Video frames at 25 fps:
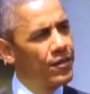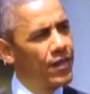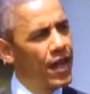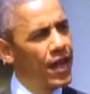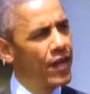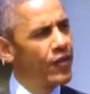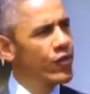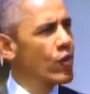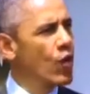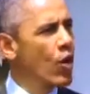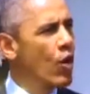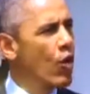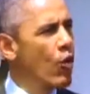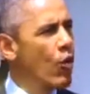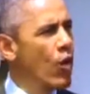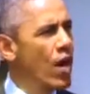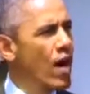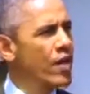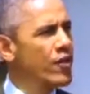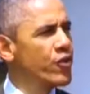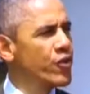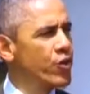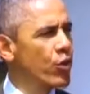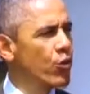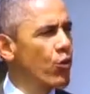After all,
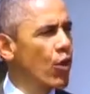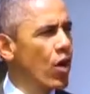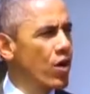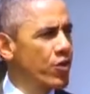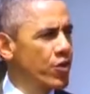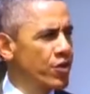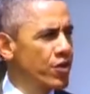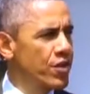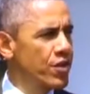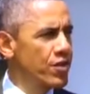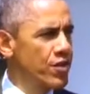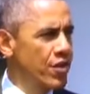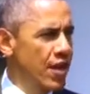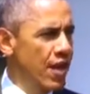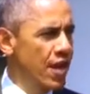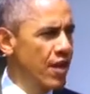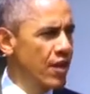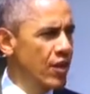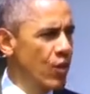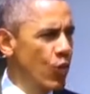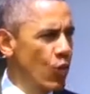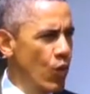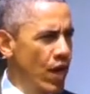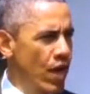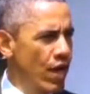why should Washington stand
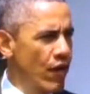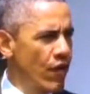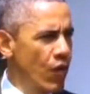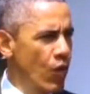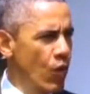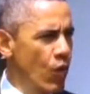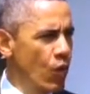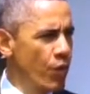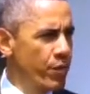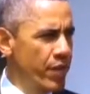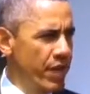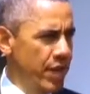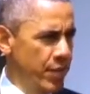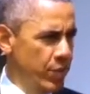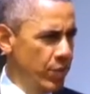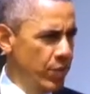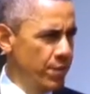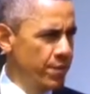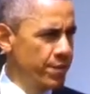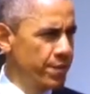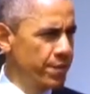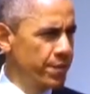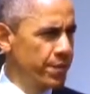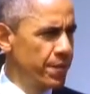in the way of our own people?